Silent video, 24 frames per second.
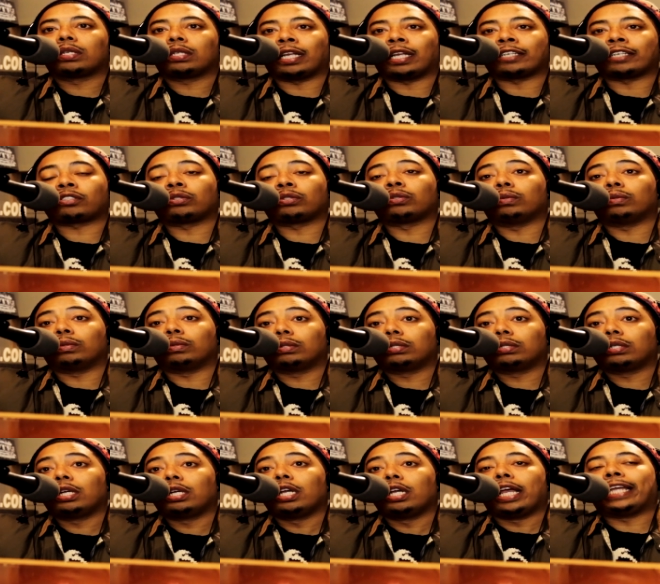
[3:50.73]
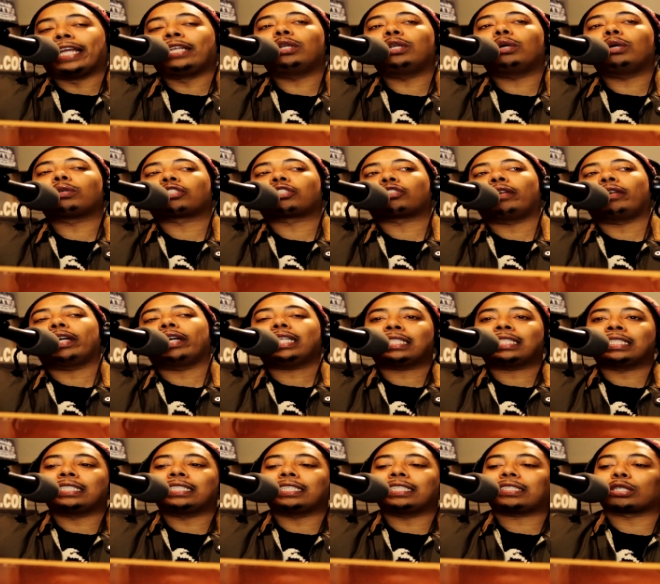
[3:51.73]
That's true. And you know what's
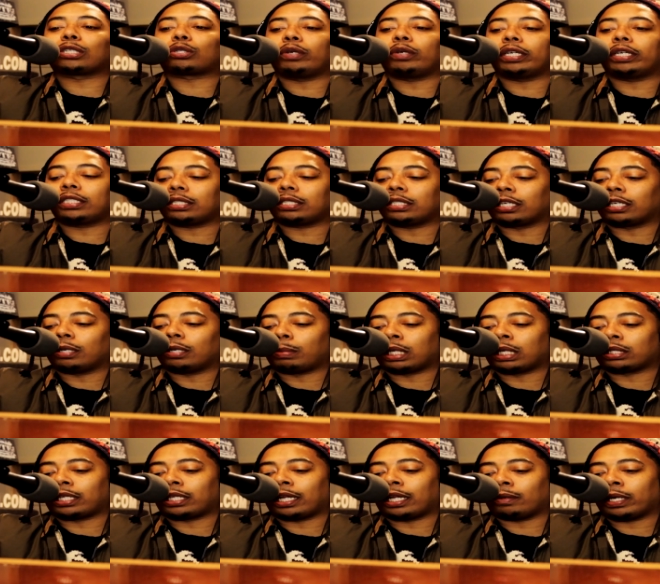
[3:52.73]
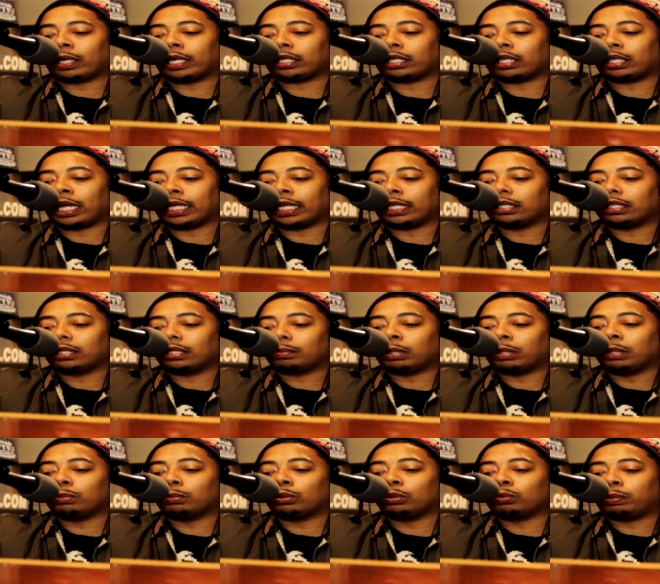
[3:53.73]
crazy? This is the crazy thing about that, right? Like
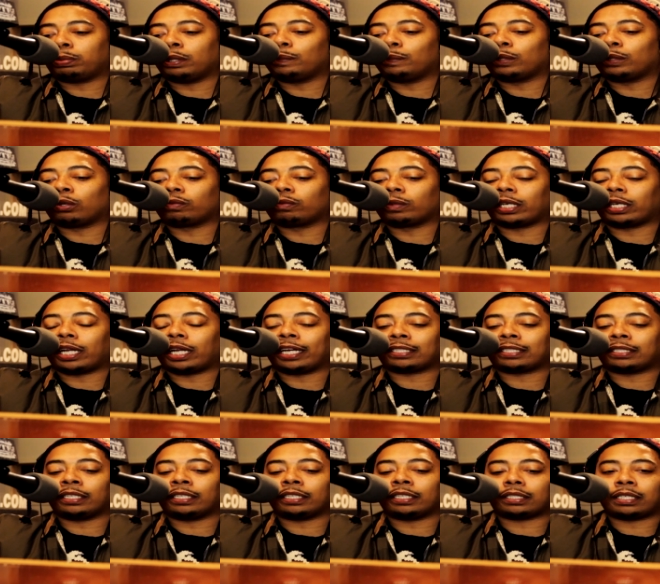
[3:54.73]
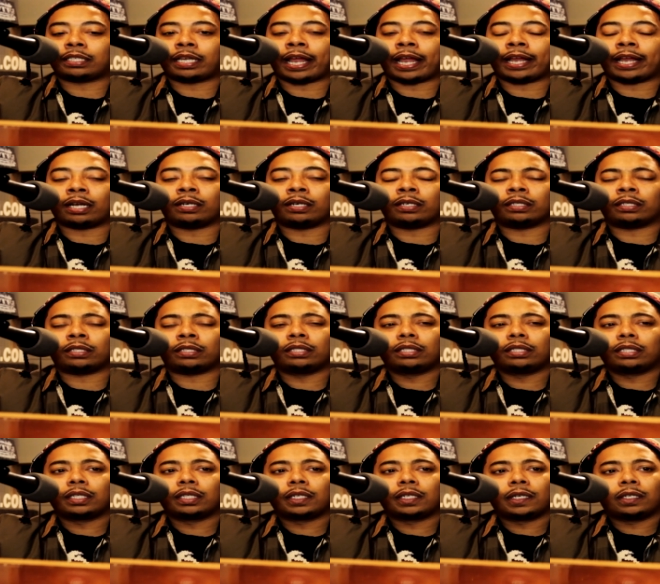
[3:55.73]
people people don't realize this that uh,
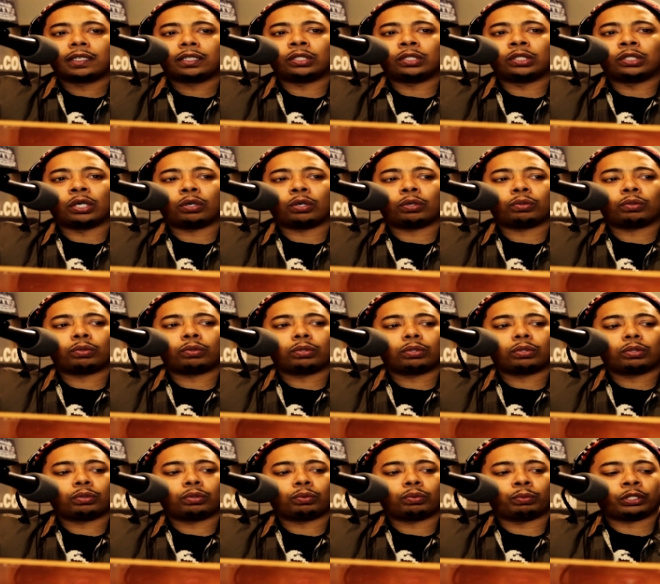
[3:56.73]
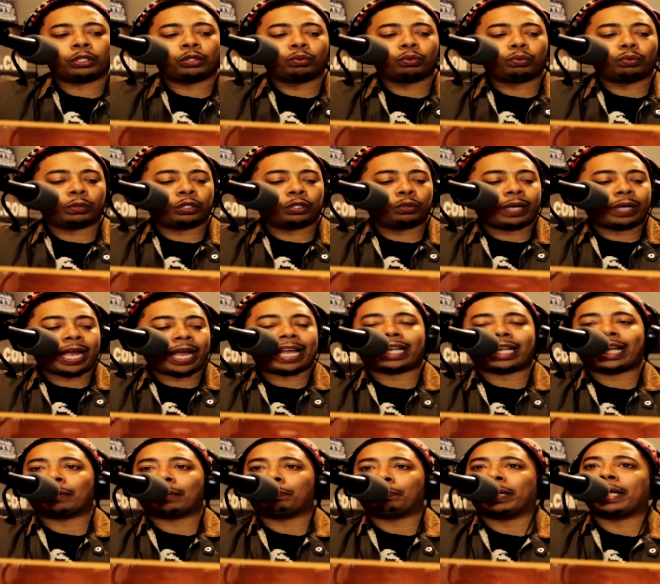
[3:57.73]
you know when you when you had
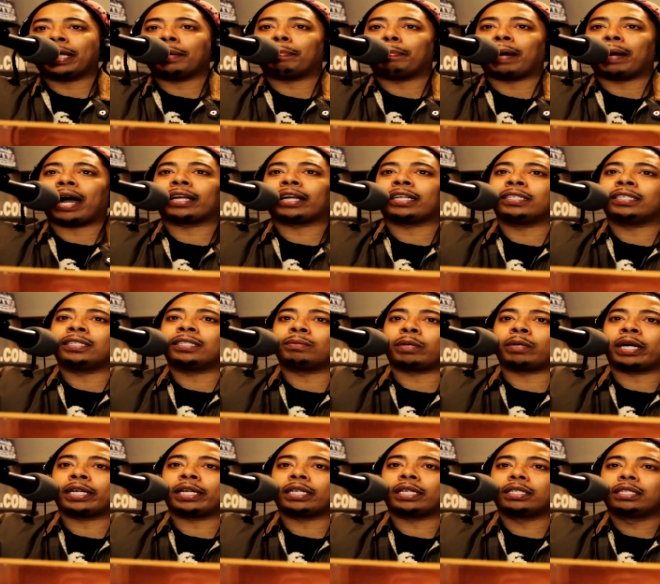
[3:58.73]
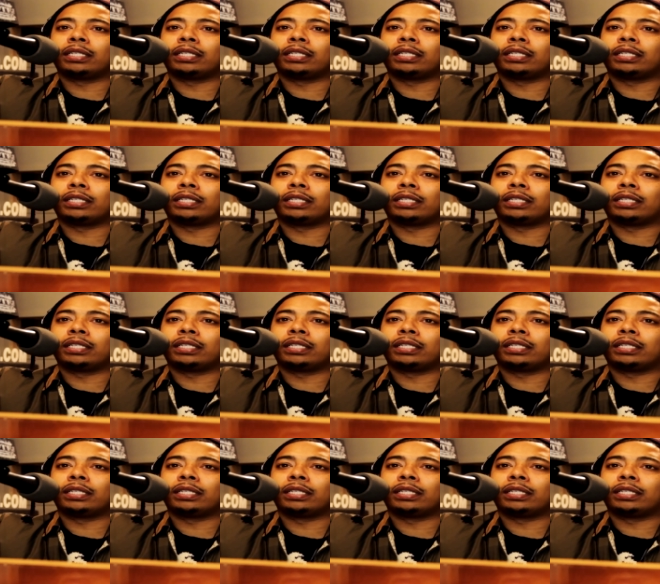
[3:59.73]
like Bambaataa in them, right?